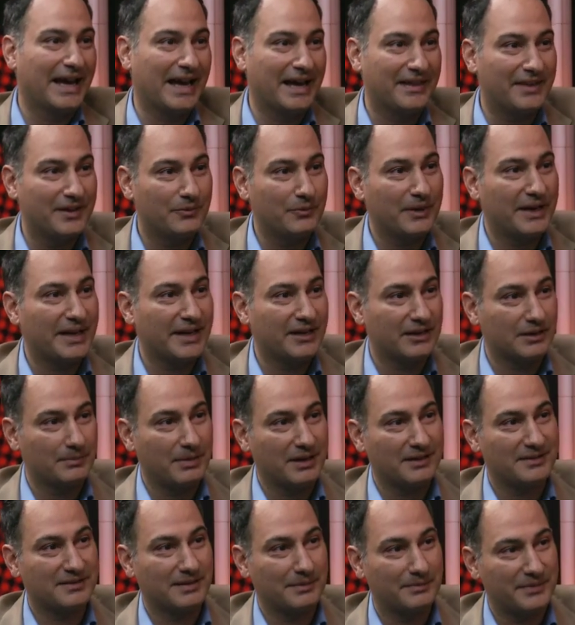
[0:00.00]
and then we hear
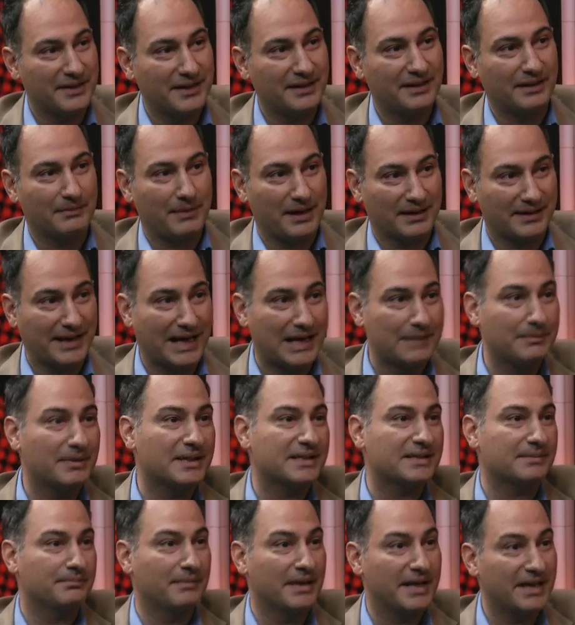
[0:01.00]
about something about
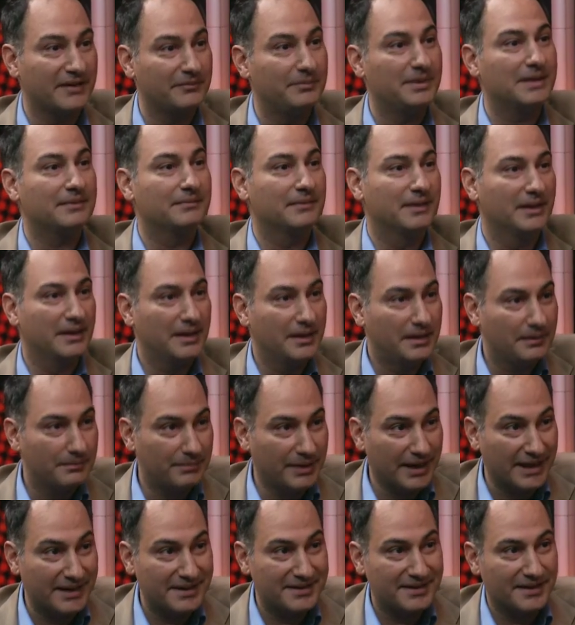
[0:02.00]
Hamas may have been
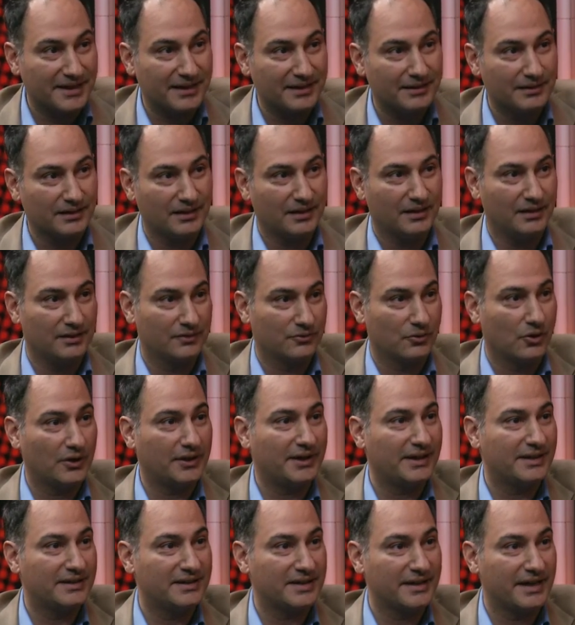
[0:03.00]
placing
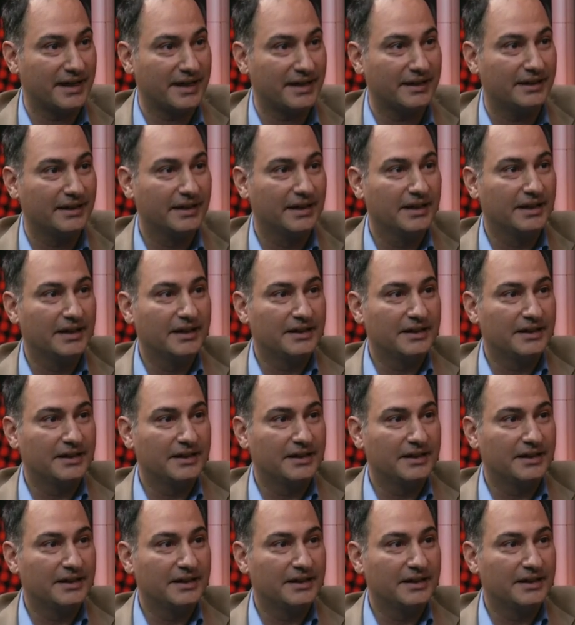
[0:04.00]
rockets there.